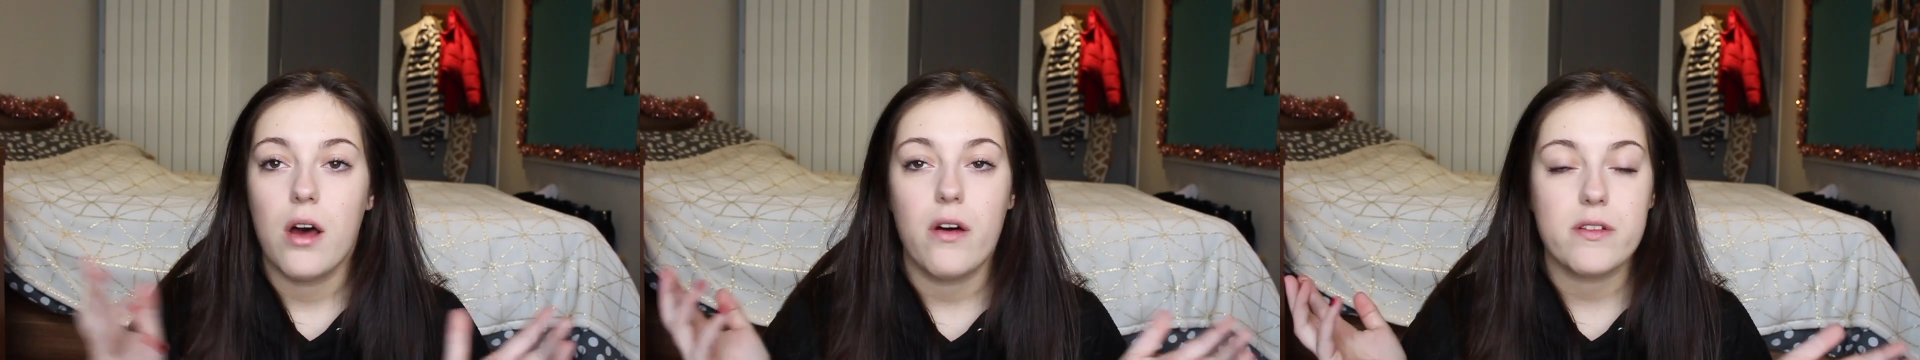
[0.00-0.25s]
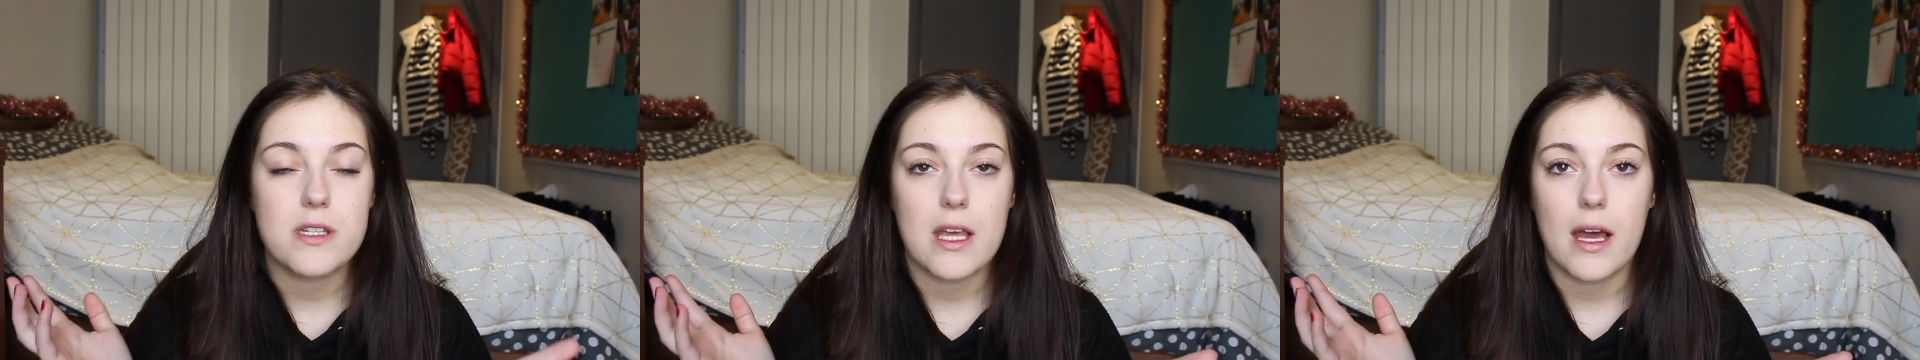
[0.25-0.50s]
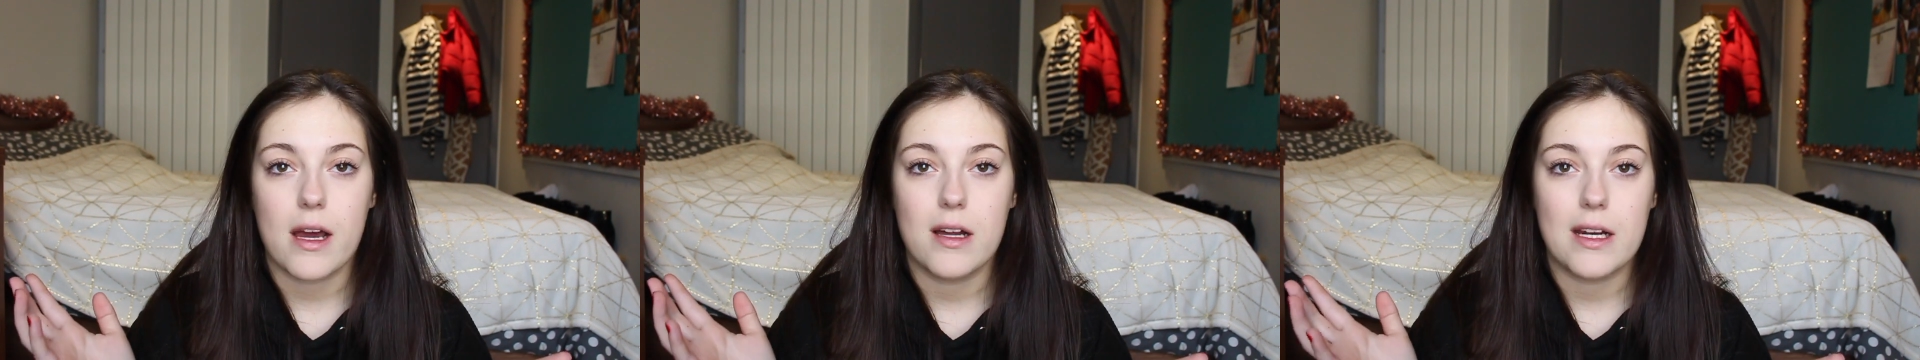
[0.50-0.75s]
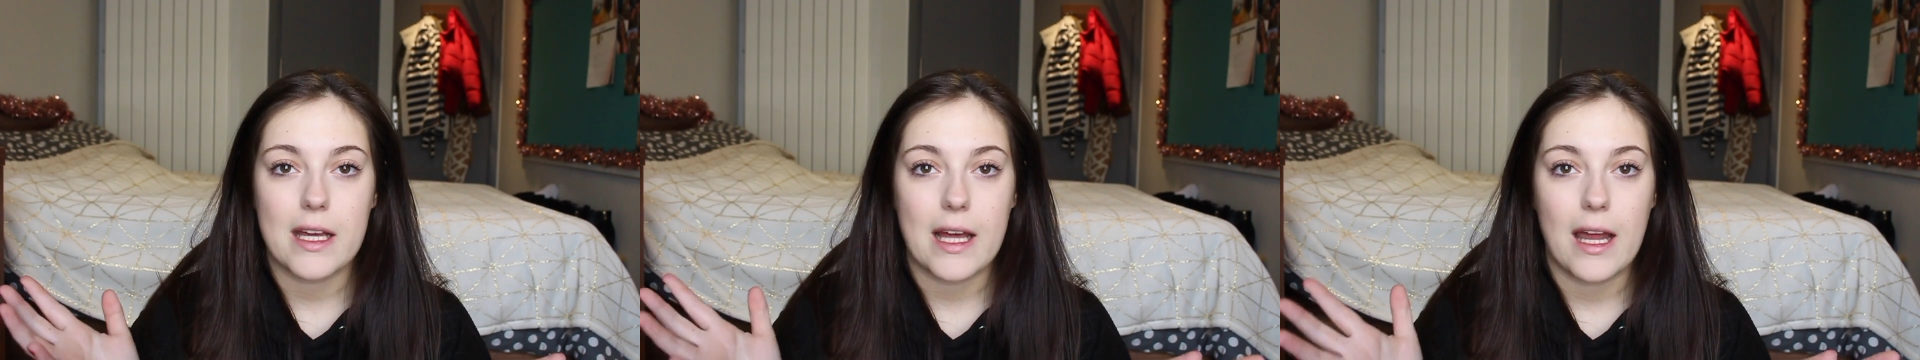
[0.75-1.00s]
obviously I
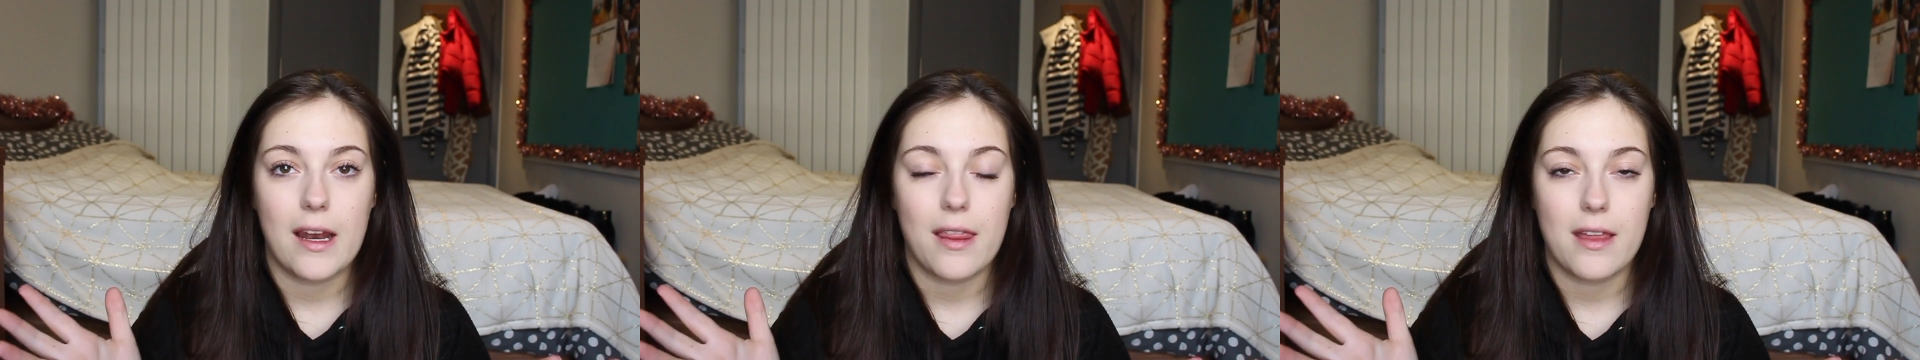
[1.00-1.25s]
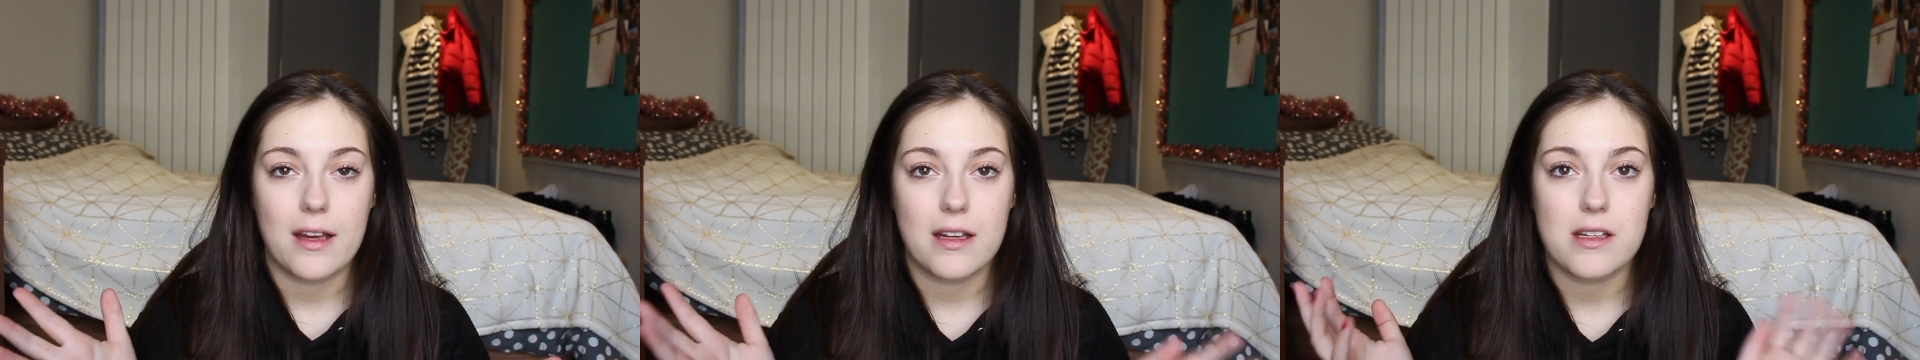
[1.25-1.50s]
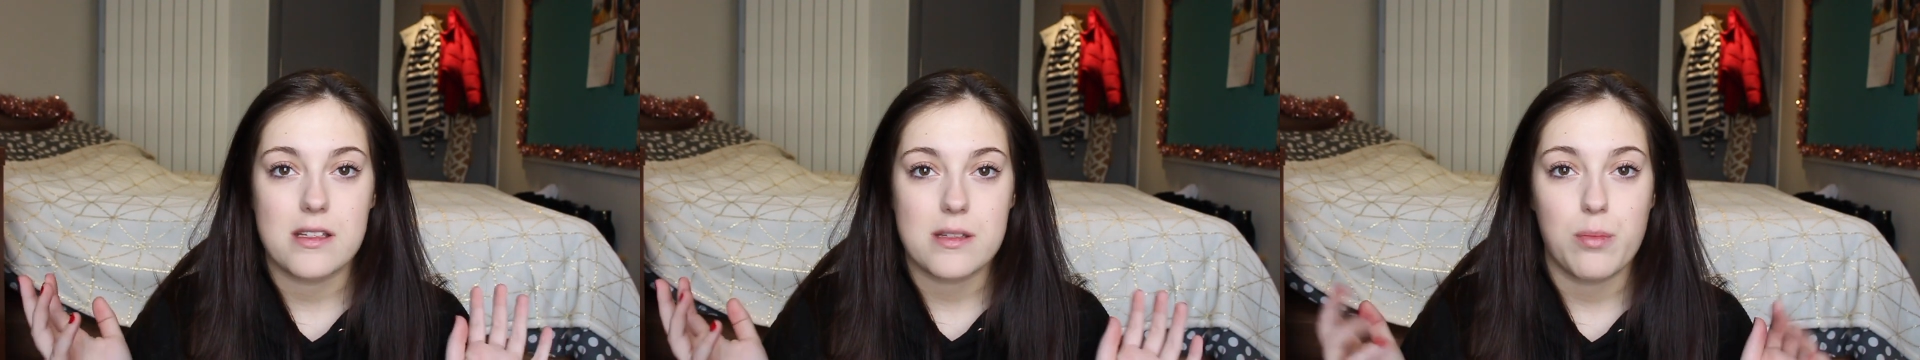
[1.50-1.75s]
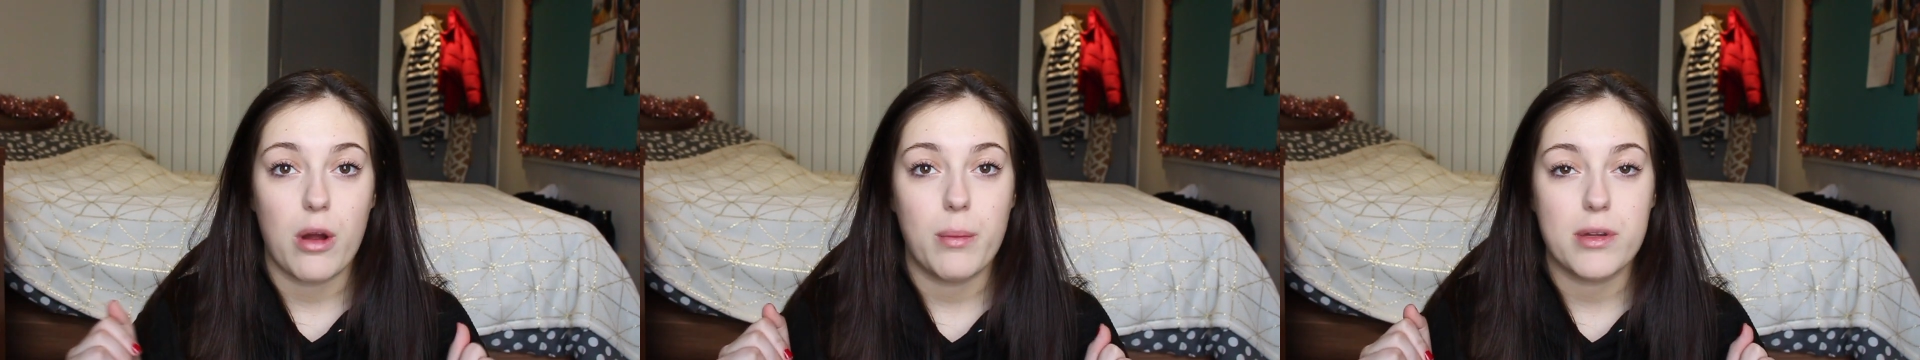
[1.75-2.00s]
can't link anything because
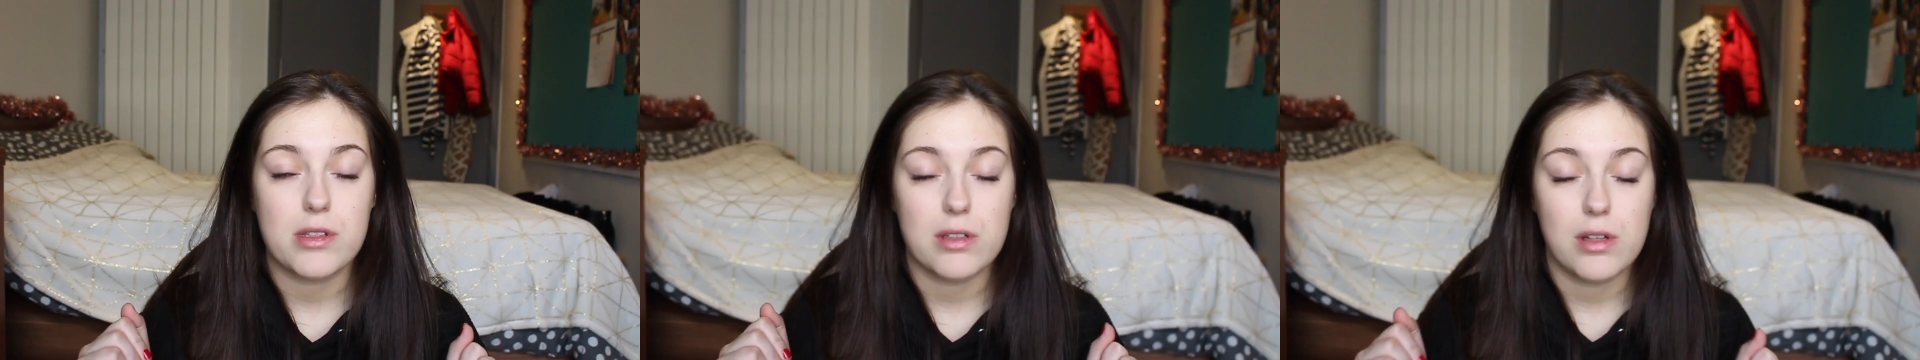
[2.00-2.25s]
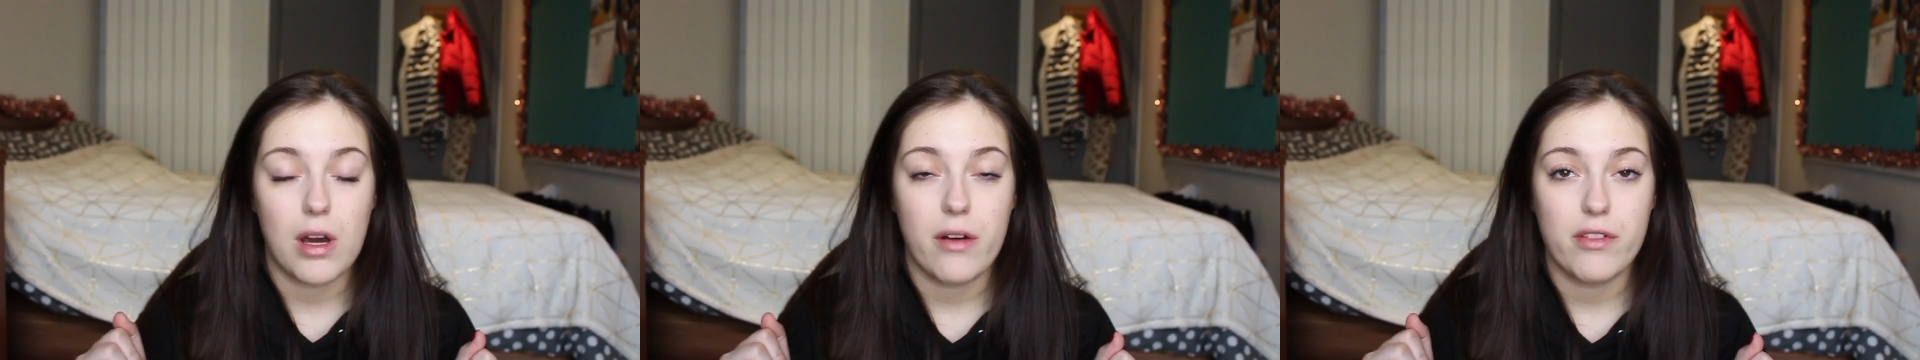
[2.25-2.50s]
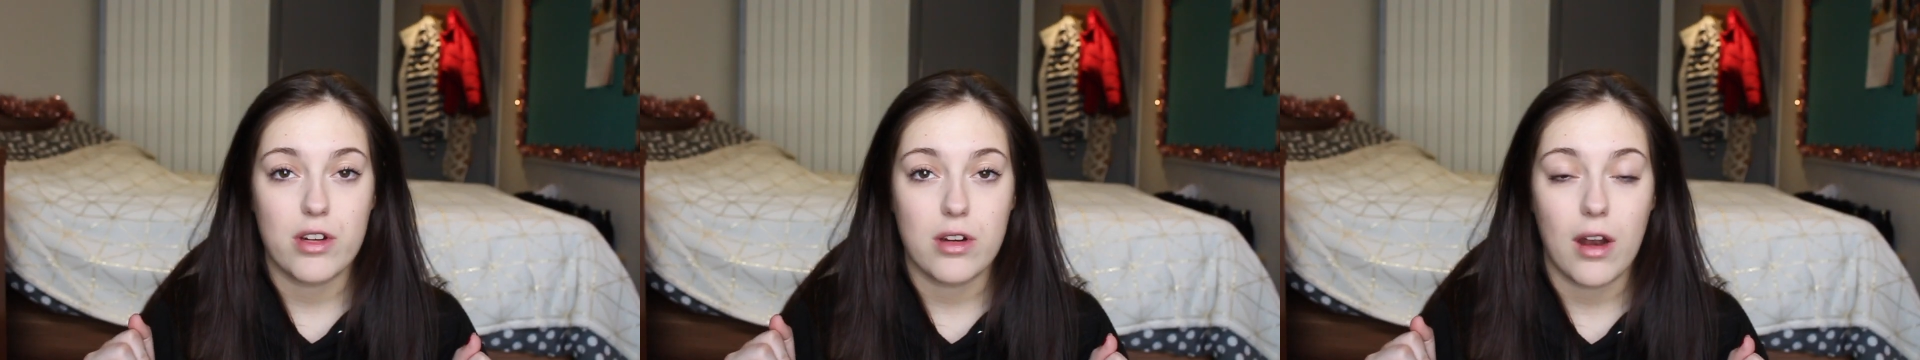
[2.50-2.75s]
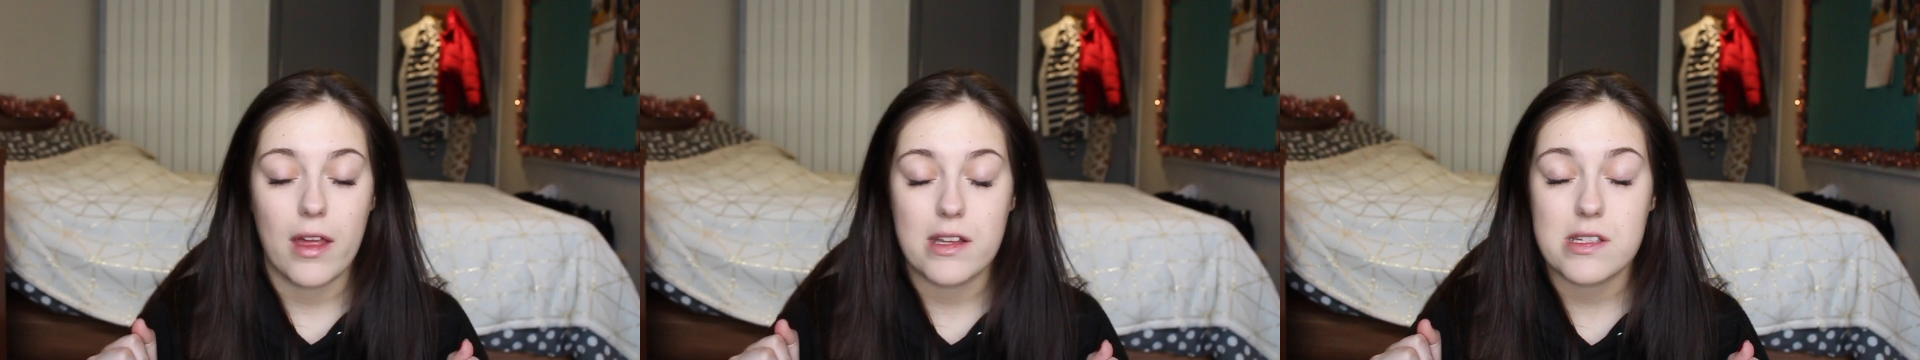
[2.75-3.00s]
Primark do not have an
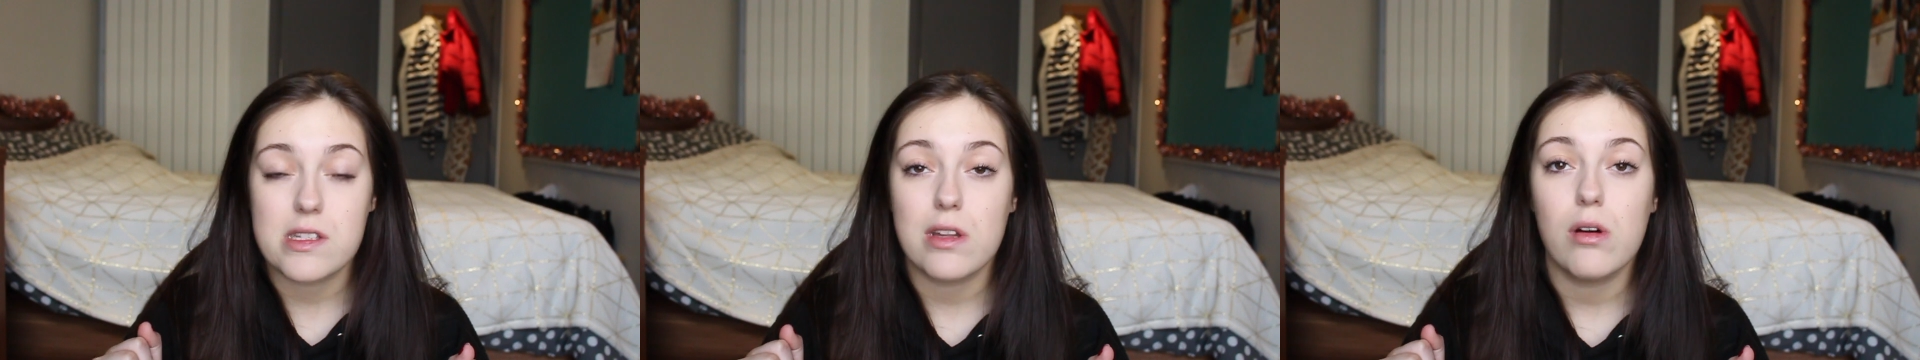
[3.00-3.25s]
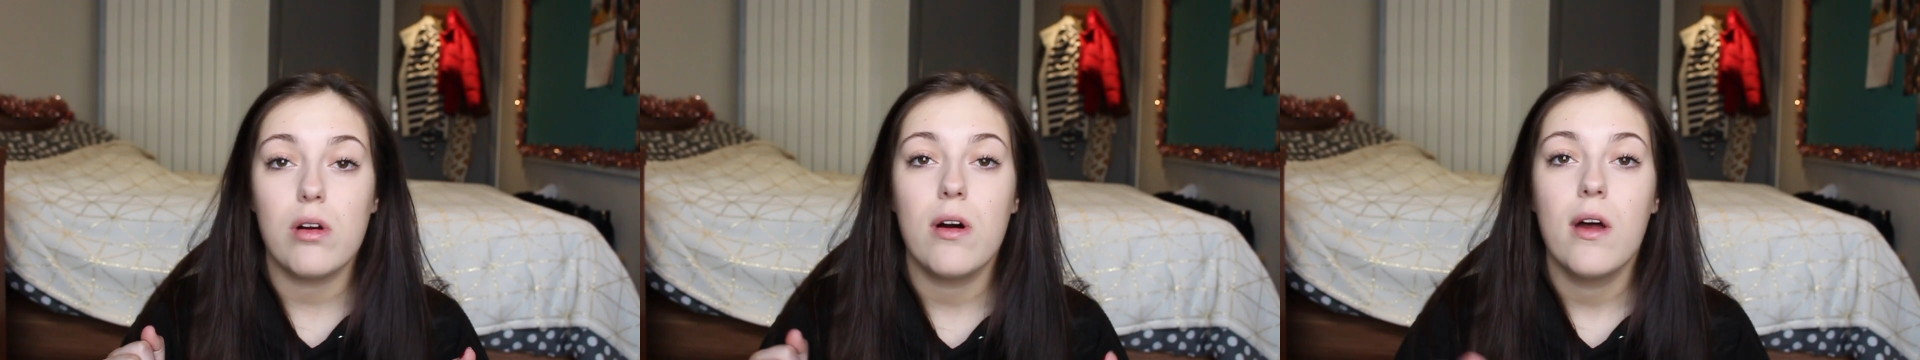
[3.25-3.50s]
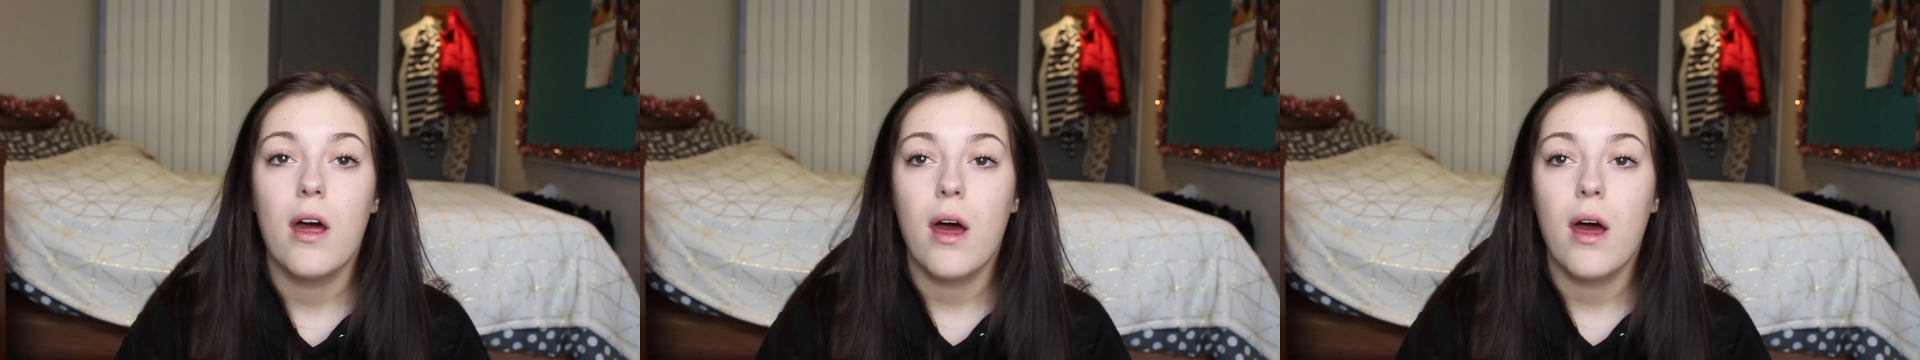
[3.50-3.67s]
online store,